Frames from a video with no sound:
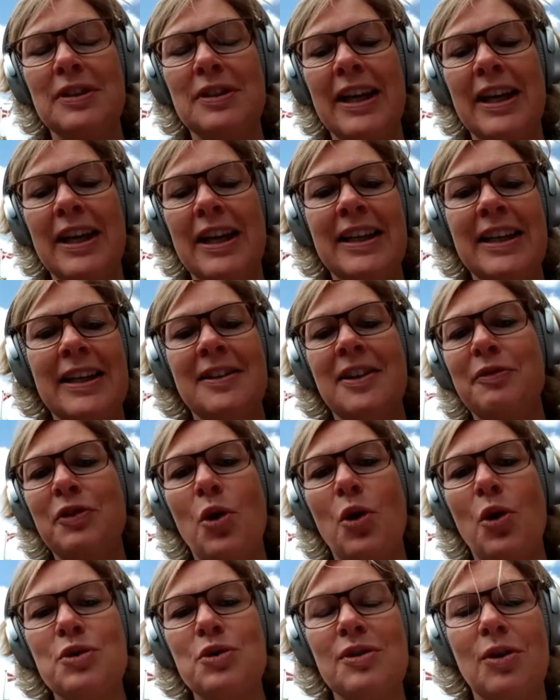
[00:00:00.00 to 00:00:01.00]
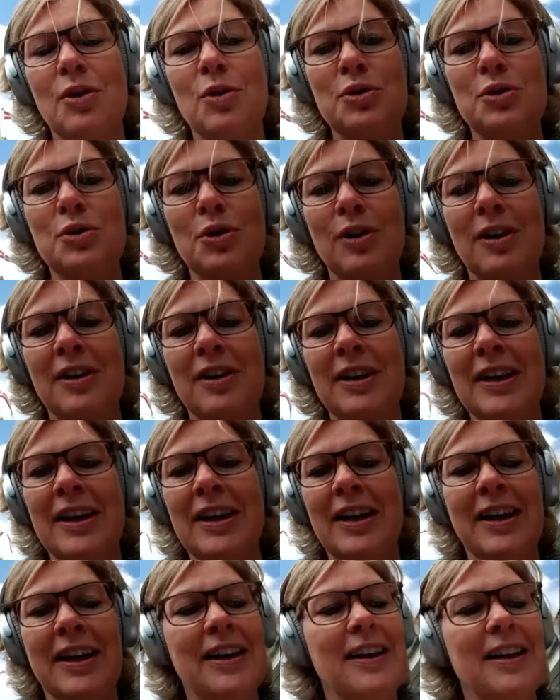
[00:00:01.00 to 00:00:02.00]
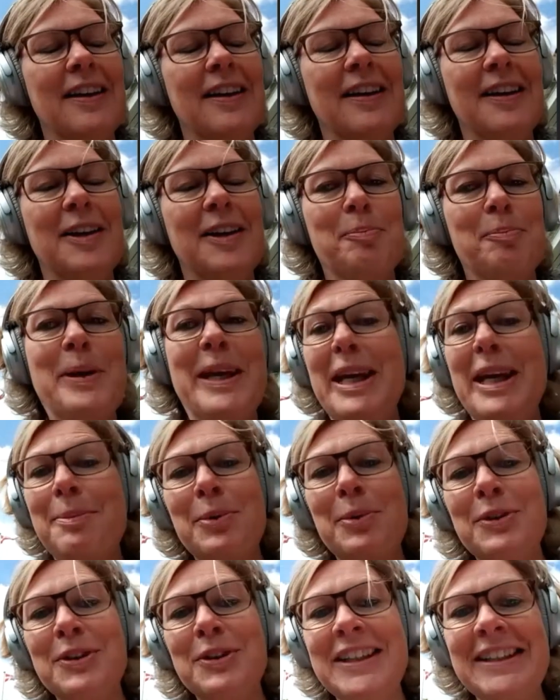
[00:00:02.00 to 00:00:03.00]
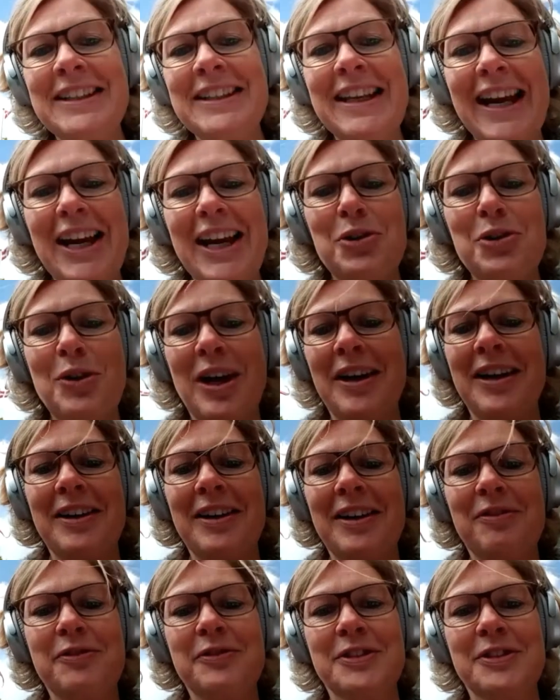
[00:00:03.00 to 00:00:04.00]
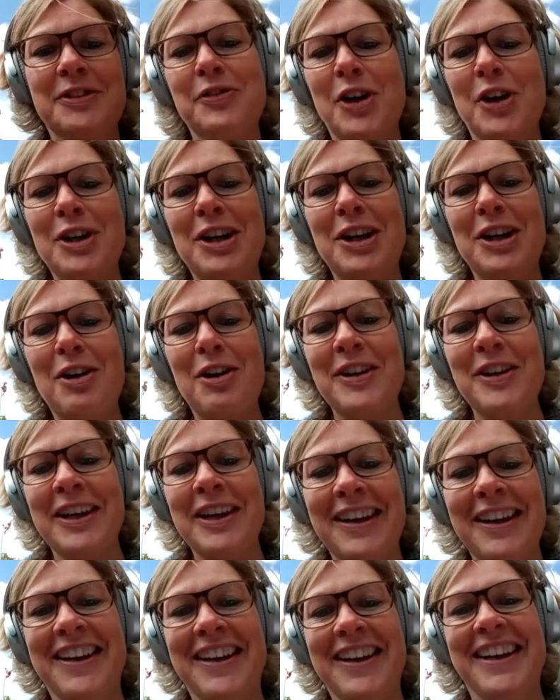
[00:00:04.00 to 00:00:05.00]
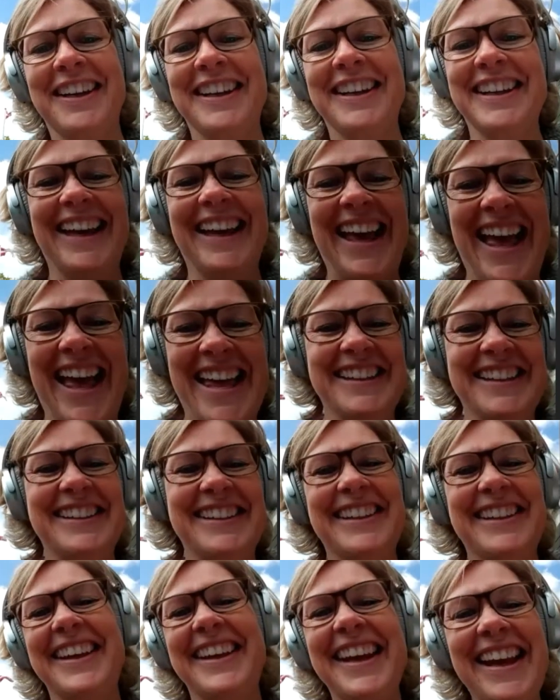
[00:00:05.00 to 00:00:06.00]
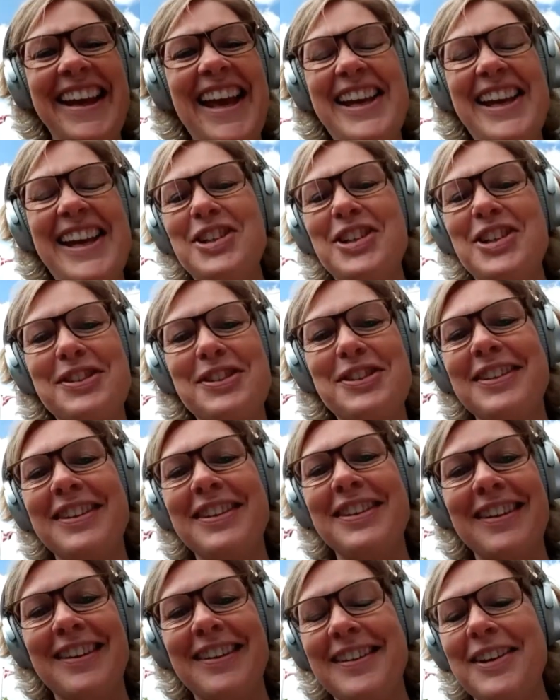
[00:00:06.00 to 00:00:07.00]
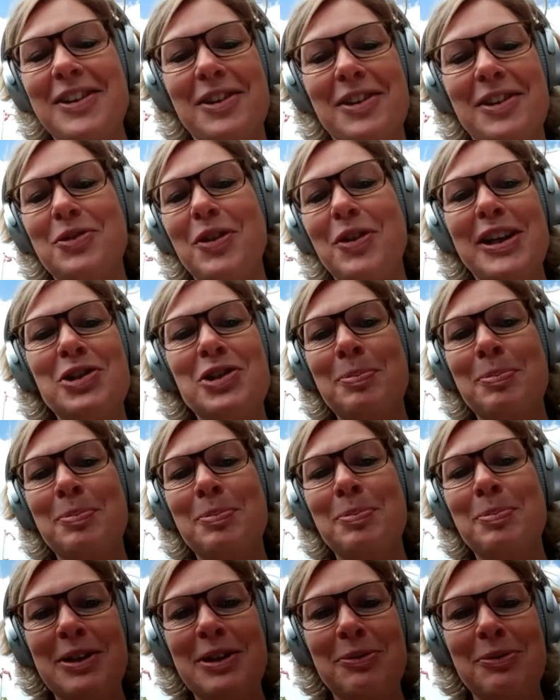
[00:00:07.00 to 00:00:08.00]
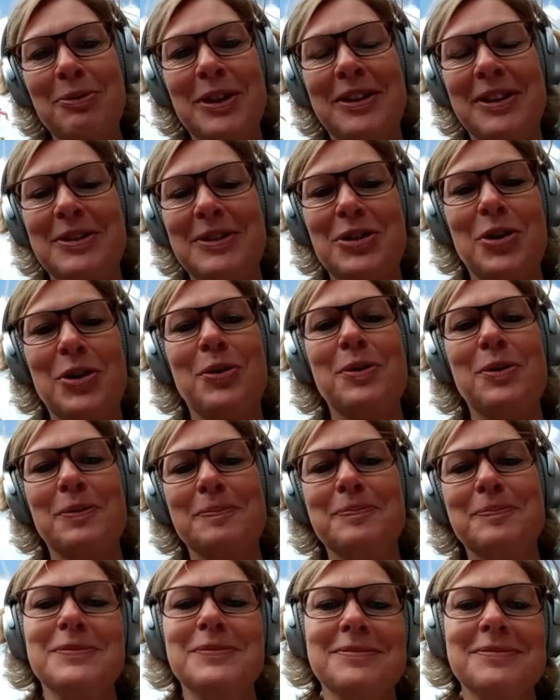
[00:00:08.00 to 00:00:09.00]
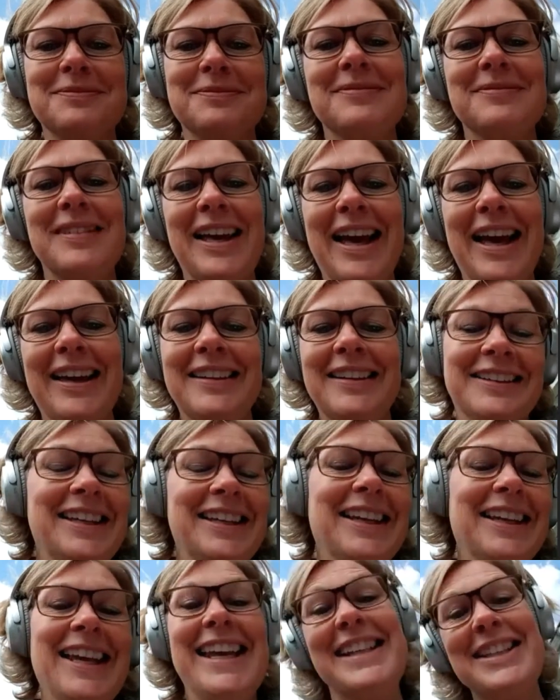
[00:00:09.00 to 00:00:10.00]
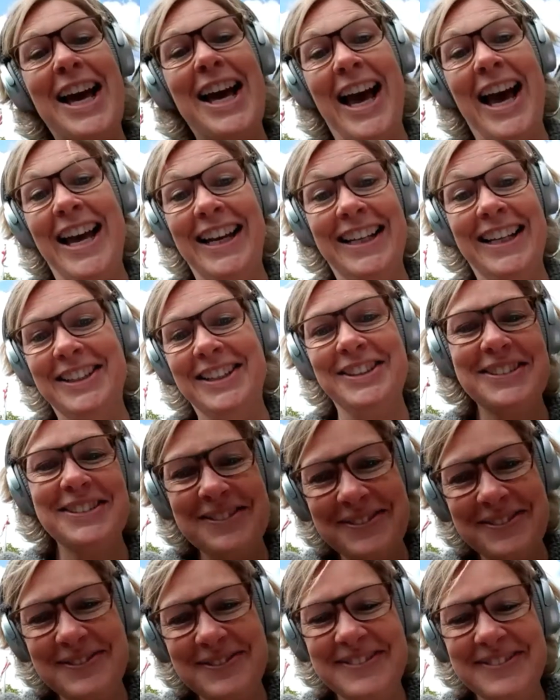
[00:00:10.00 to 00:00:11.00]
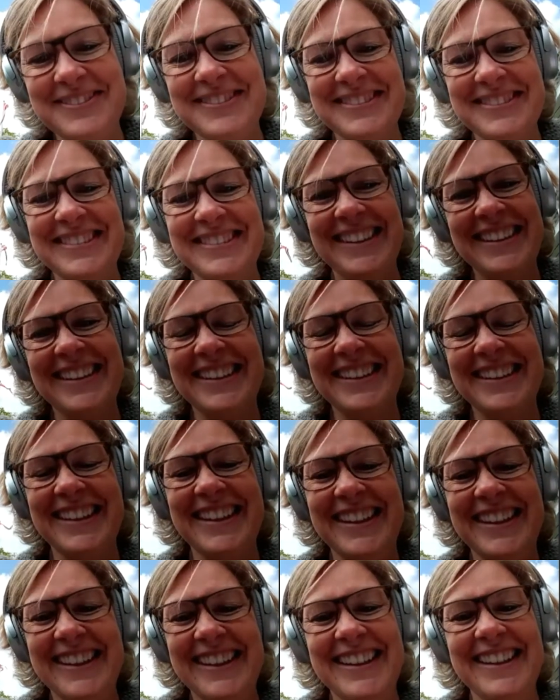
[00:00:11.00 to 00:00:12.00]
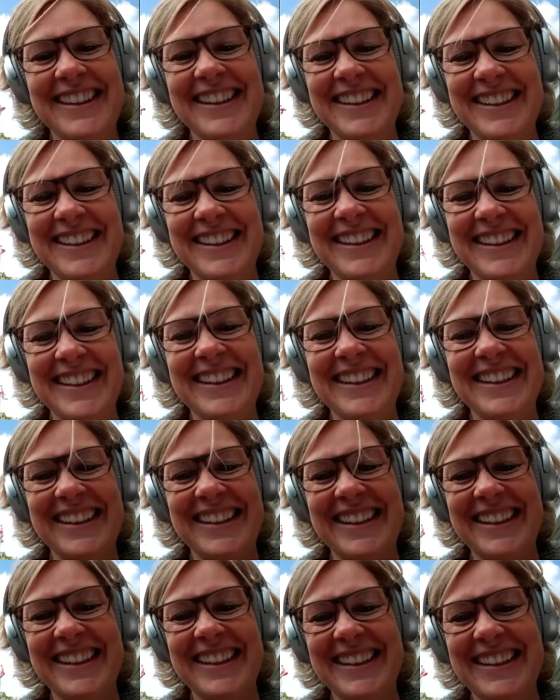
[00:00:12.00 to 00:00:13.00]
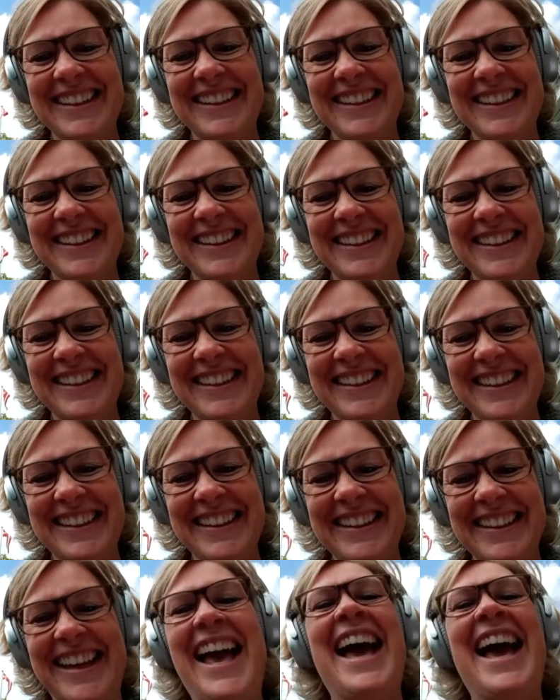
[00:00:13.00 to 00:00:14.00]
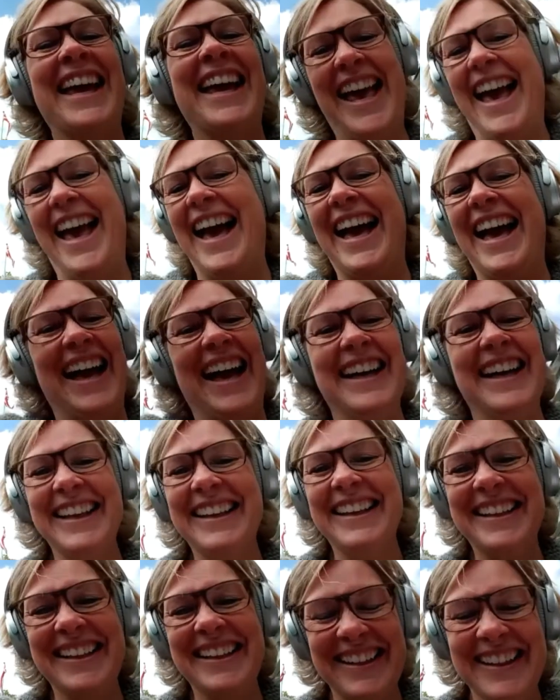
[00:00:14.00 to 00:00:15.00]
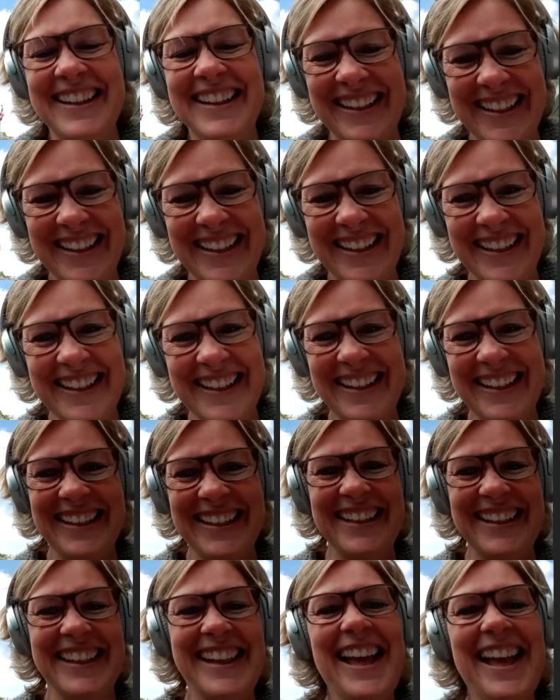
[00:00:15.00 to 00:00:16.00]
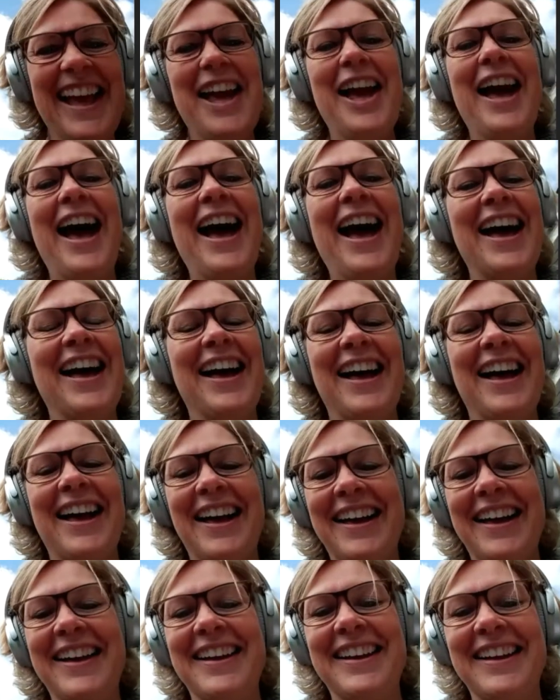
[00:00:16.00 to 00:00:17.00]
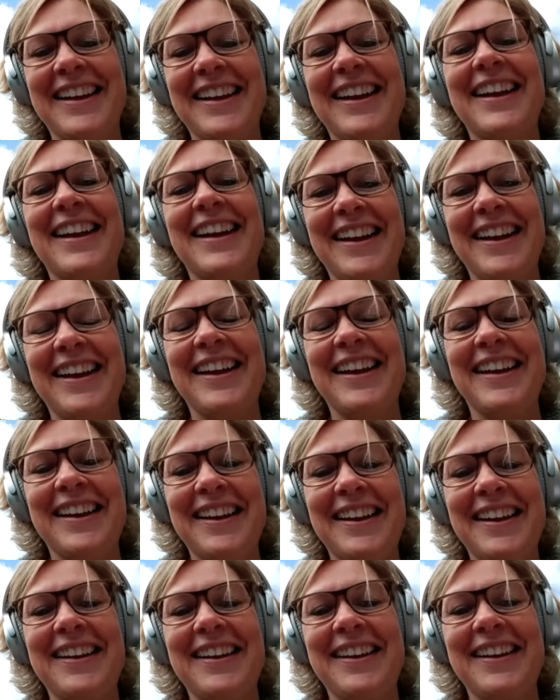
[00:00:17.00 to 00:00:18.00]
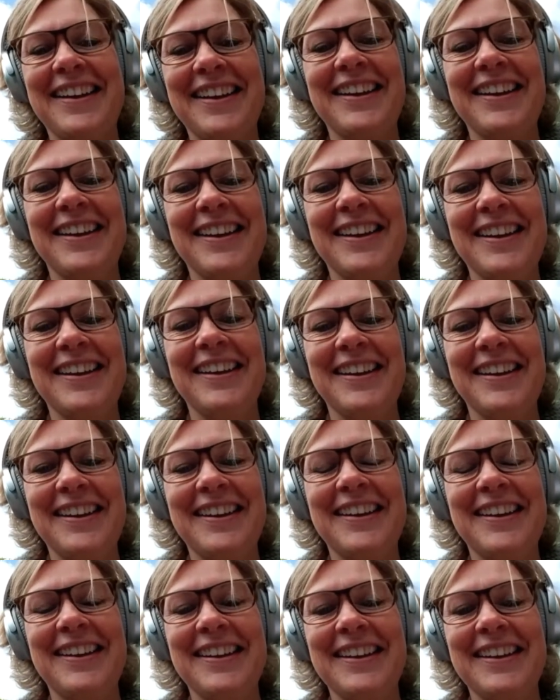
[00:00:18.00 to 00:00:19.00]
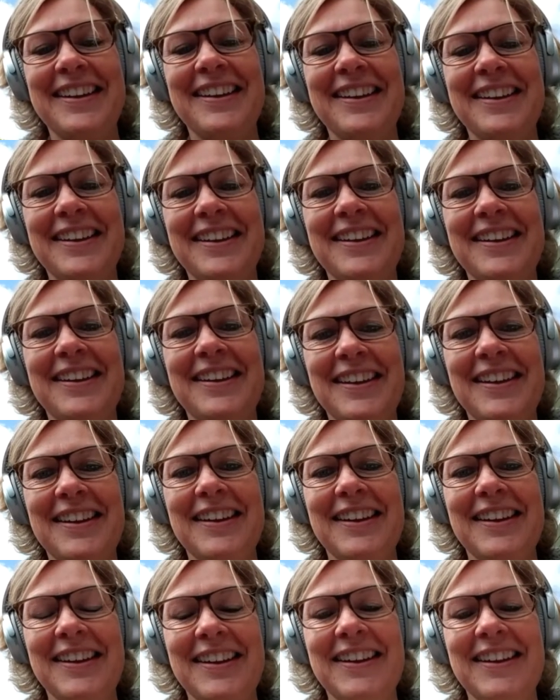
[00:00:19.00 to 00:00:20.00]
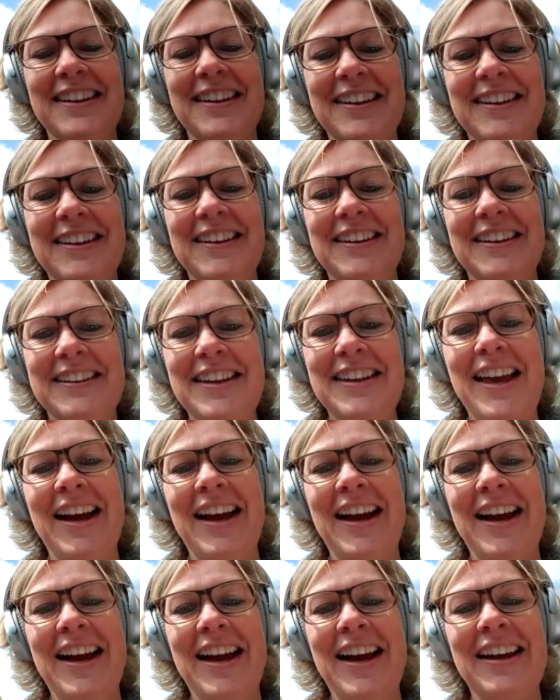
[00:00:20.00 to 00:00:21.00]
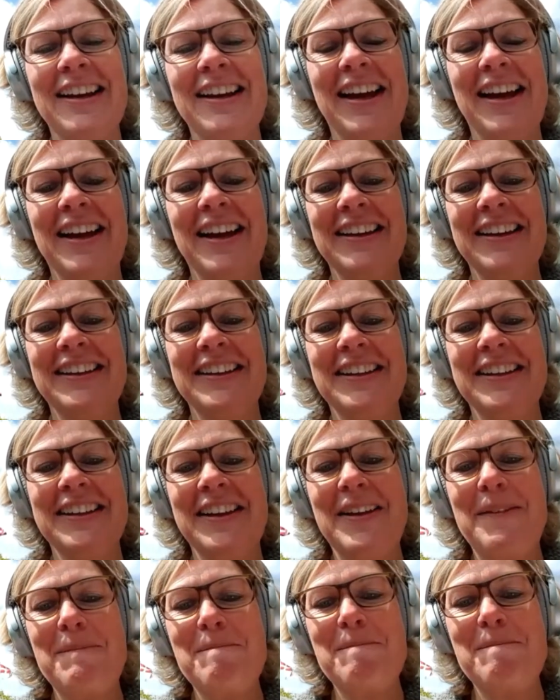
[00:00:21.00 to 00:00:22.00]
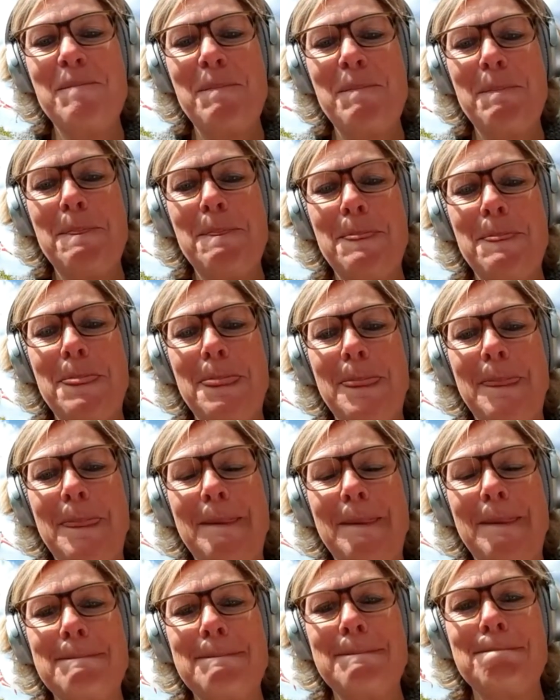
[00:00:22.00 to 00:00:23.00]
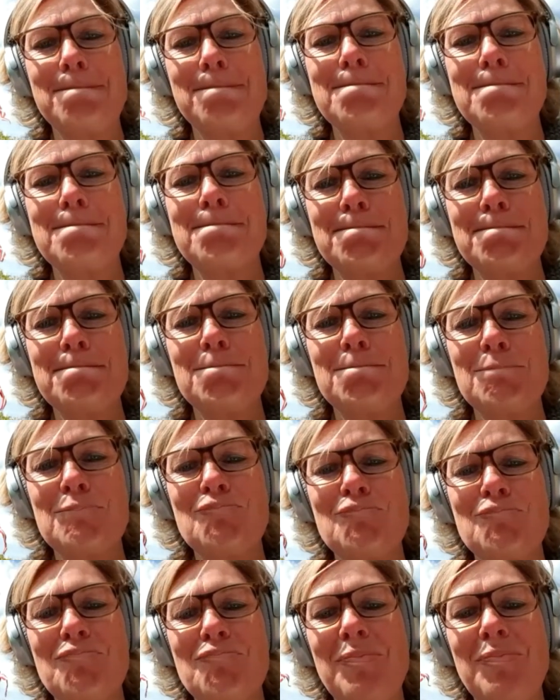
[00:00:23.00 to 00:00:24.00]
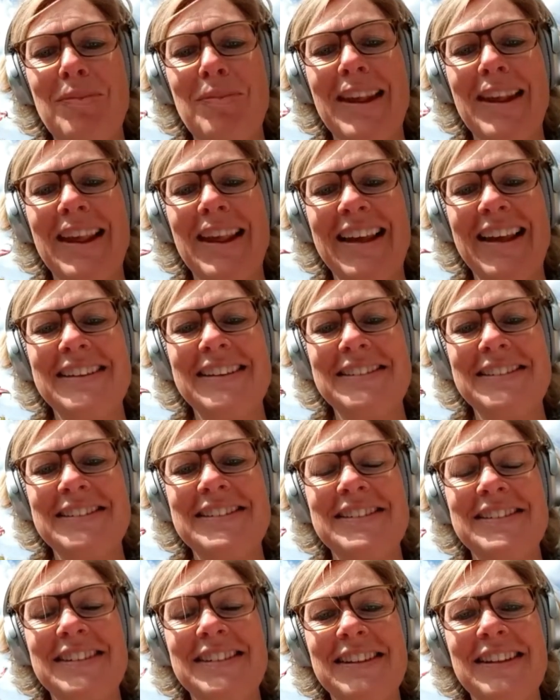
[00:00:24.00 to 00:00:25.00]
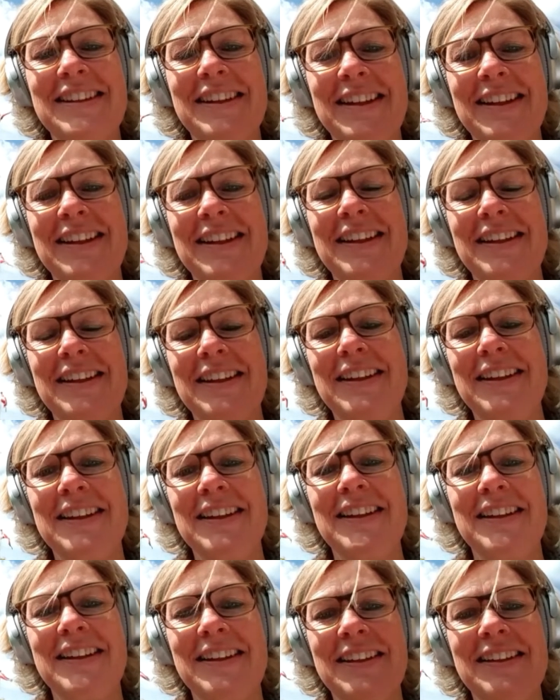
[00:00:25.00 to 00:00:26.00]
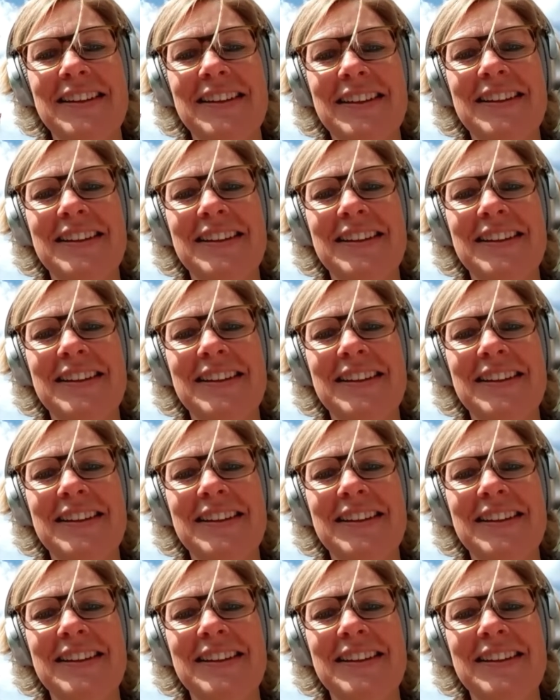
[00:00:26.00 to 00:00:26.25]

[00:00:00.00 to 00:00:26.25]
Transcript: And then, of course, all your people in there, you are fun-loving and just great to be with. So it's Ireland. Well, I'm glad to say so many people have said Ireland. And what's lovely is that so many of the people we've interviewed have a partner who is Irish. Which is lovely. And I'm married to a French woman myself. And that's one of the lovely things about Europe now, that we're...